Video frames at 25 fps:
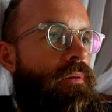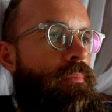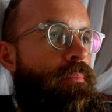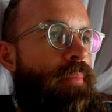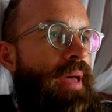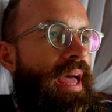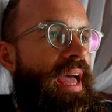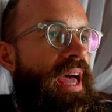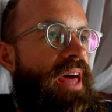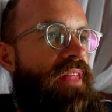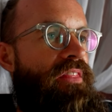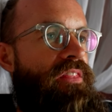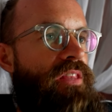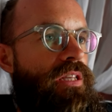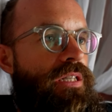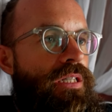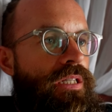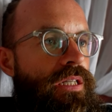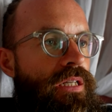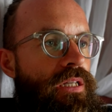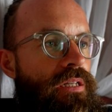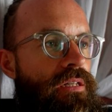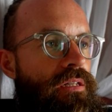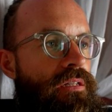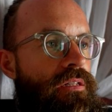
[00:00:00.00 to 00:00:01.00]

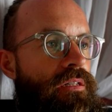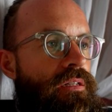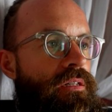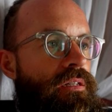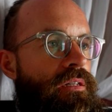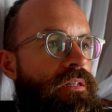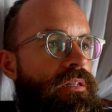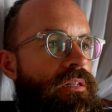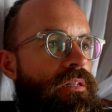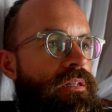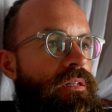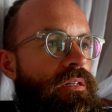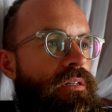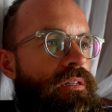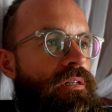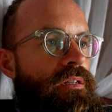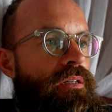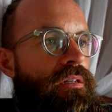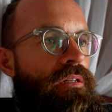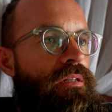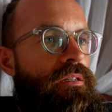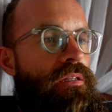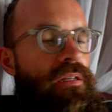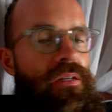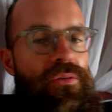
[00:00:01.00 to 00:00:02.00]
paths
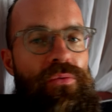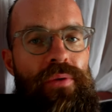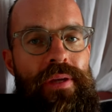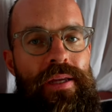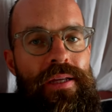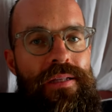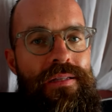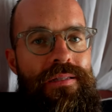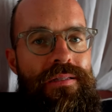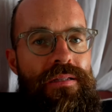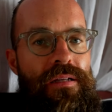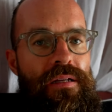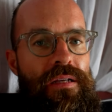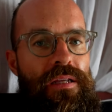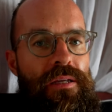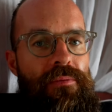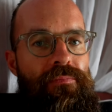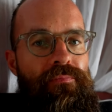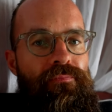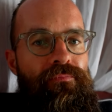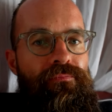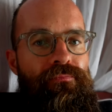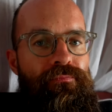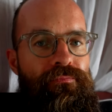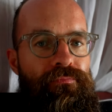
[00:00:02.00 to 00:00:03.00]
that we can study
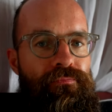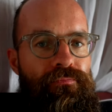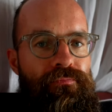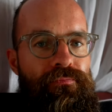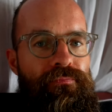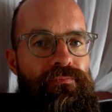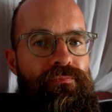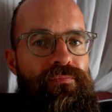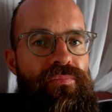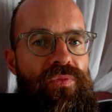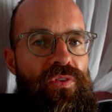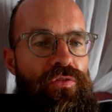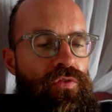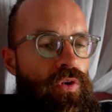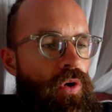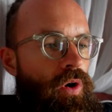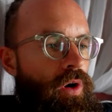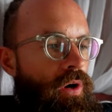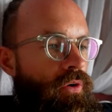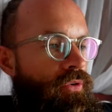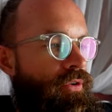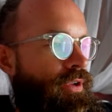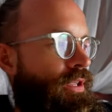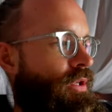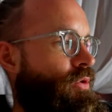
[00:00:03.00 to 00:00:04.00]
for
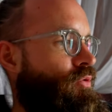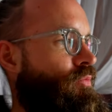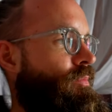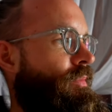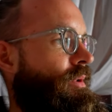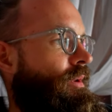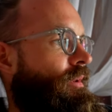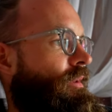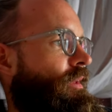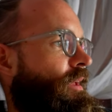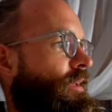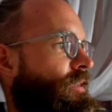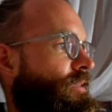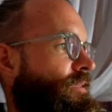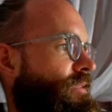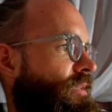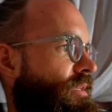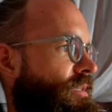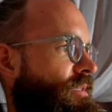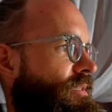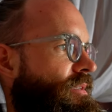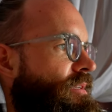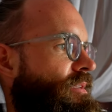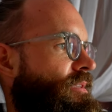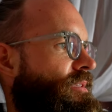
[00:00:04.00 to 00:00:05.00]
our human
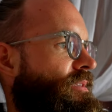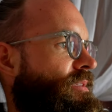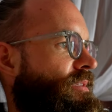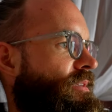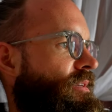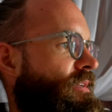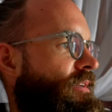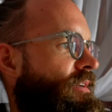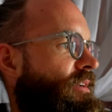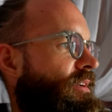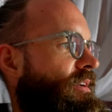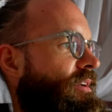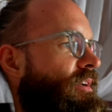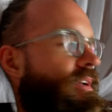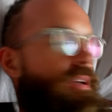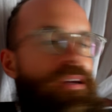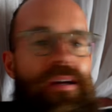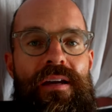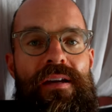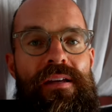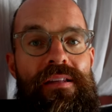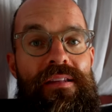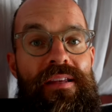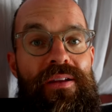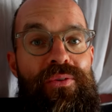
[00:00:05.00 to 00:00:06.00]
existence
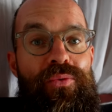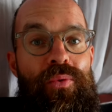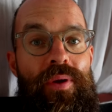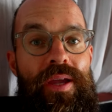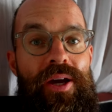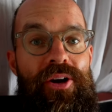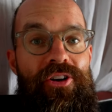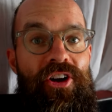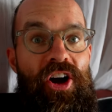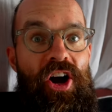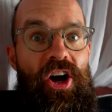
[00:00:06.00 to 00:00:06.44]
that we are